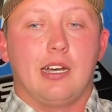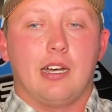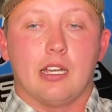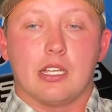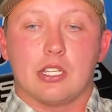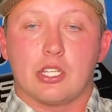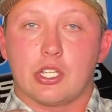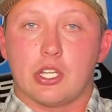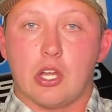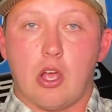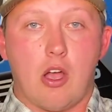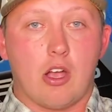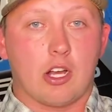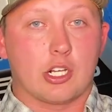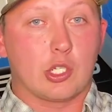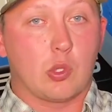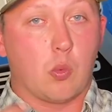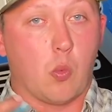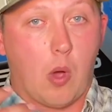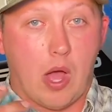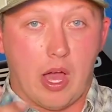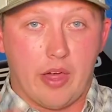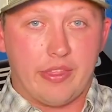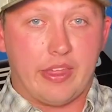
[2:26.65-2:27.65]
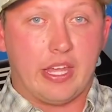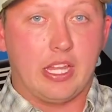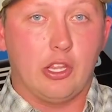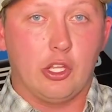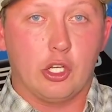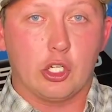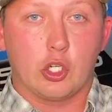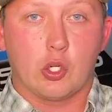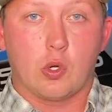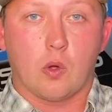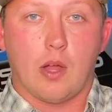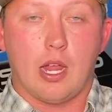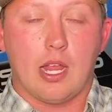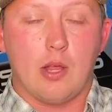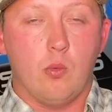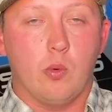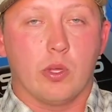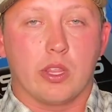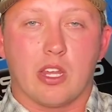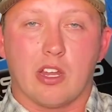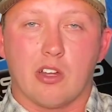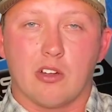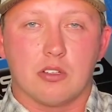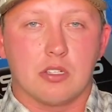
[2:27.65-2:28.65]
Socks, while they look great
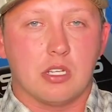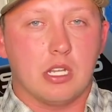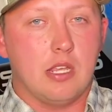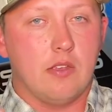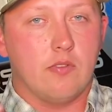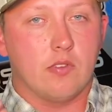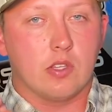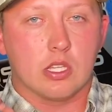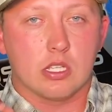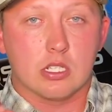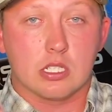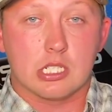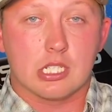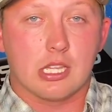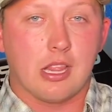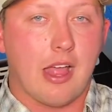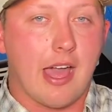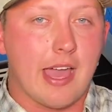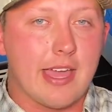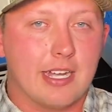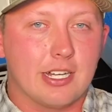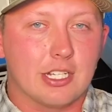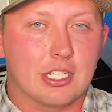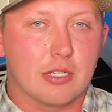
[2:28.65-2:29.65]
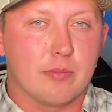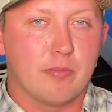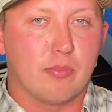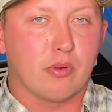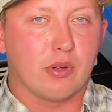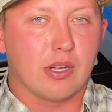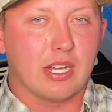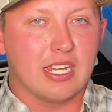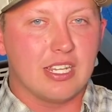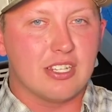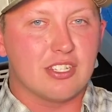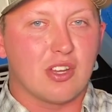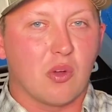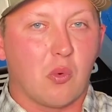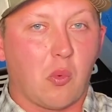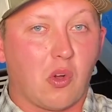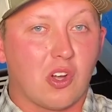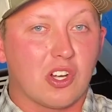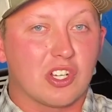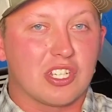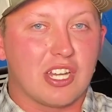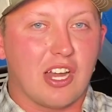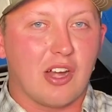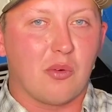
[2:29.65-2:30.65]
when there's even the slightest breeze, it
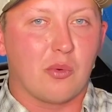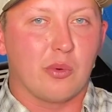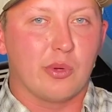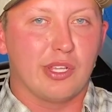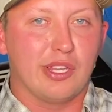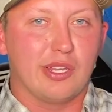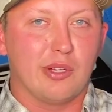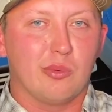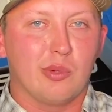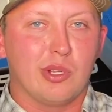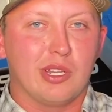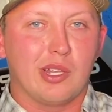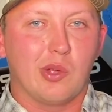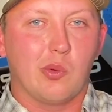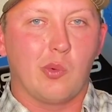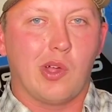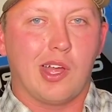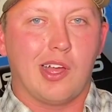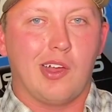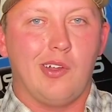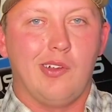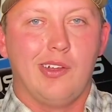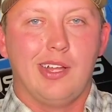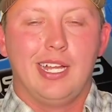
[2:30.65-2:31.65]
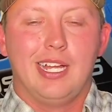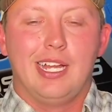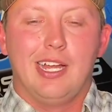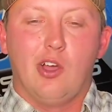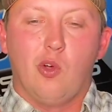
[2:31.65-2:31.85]
works out really, really well.